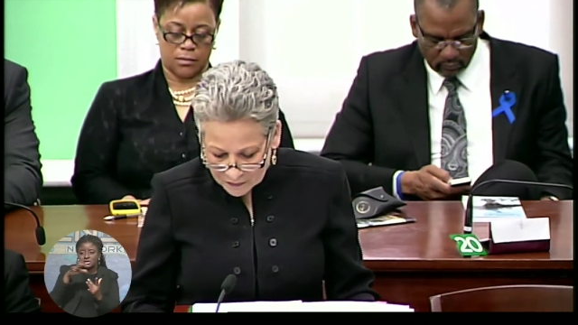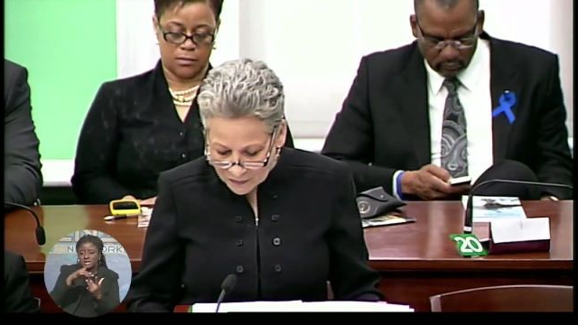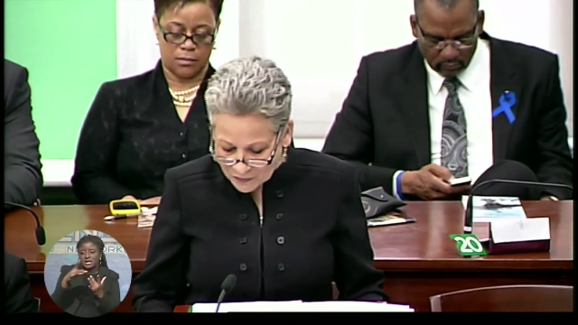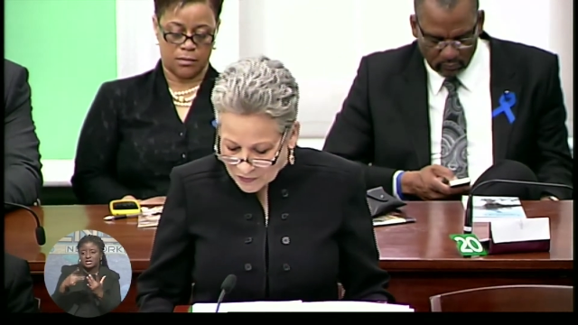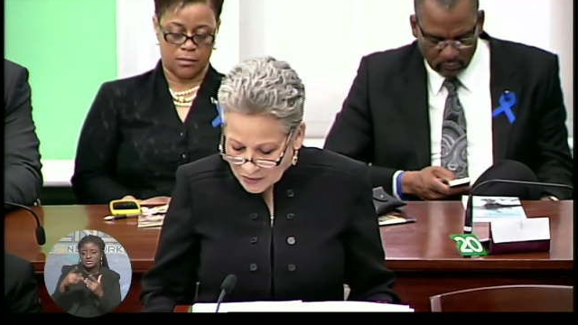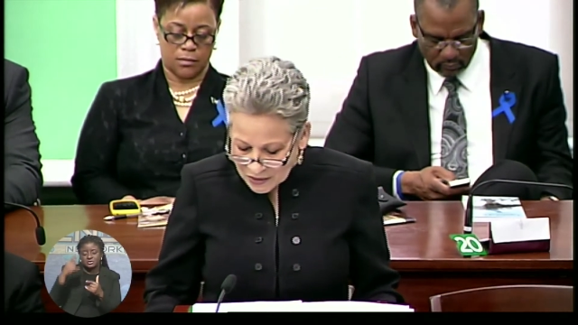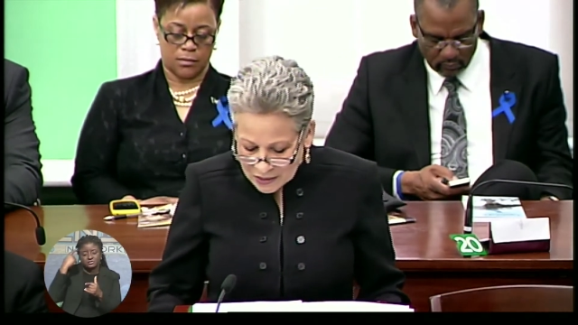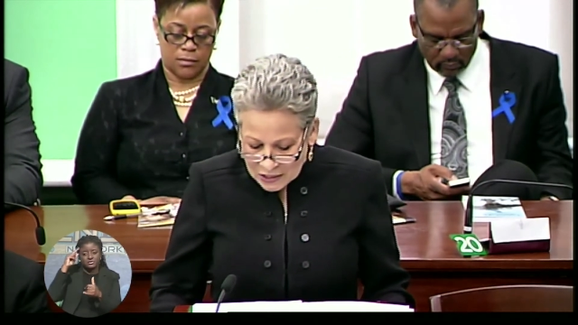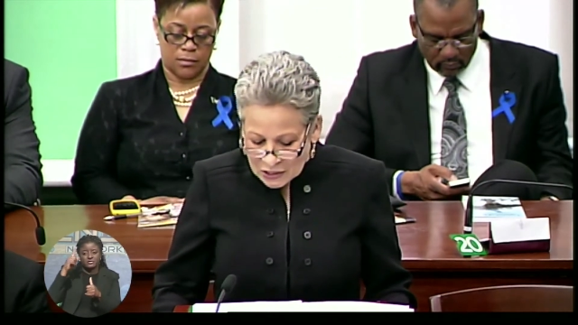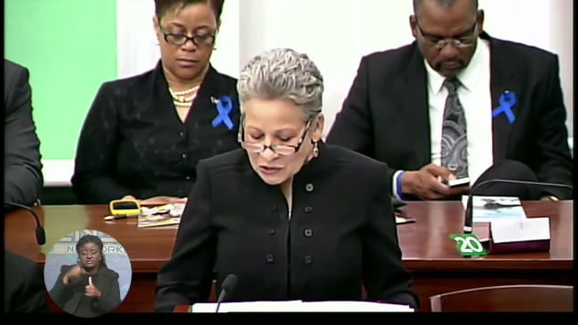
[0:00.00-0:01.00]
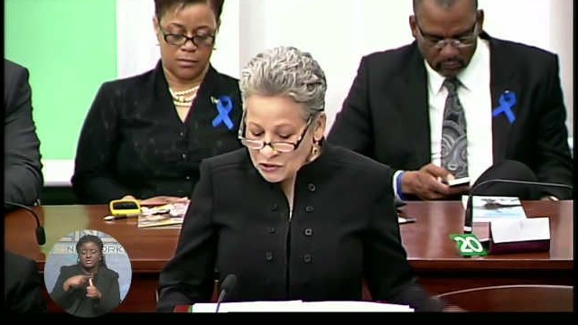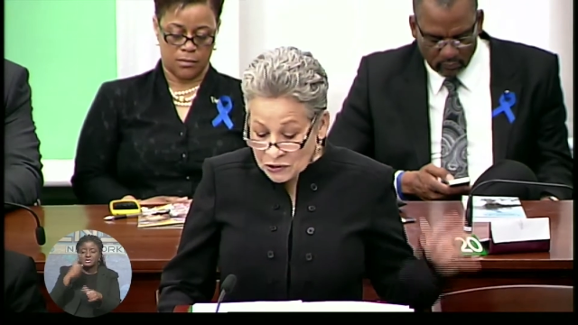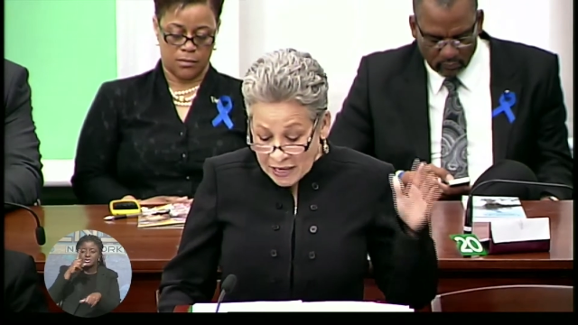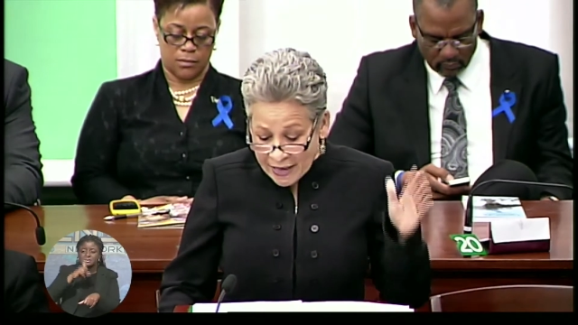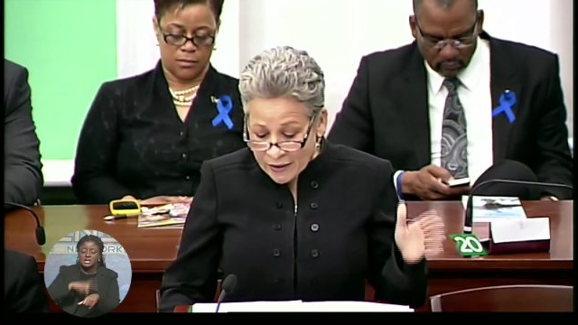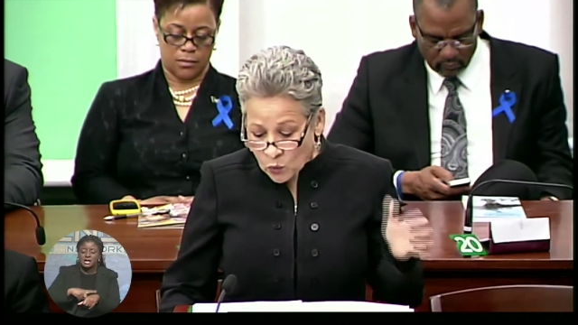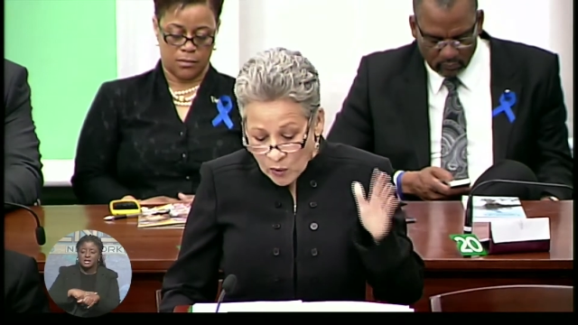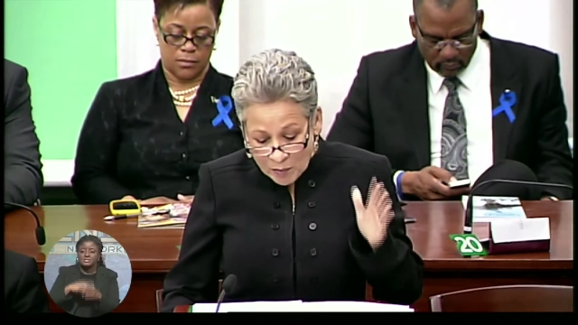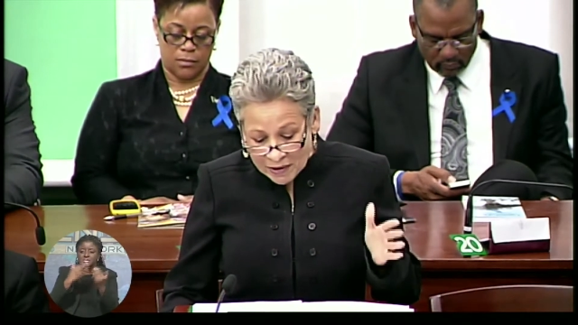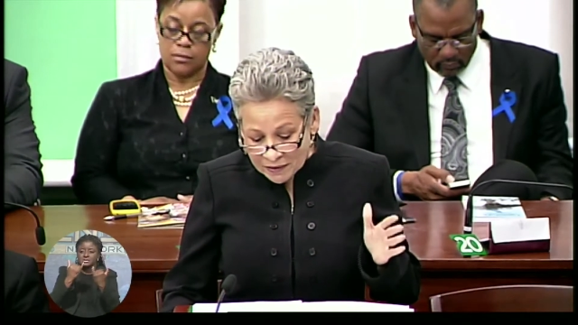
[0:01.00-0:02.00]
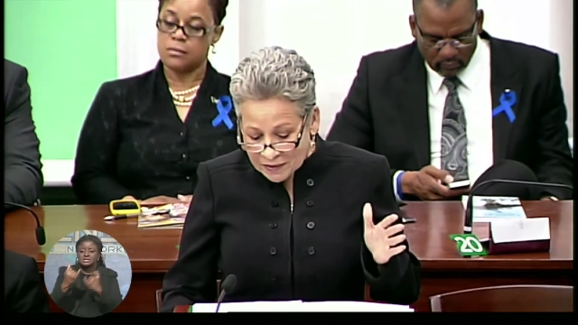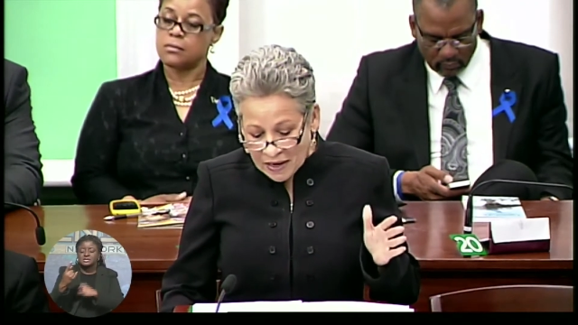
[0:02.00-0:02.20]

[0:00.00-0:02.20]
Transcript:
Speaker 1: Yes. Today, women,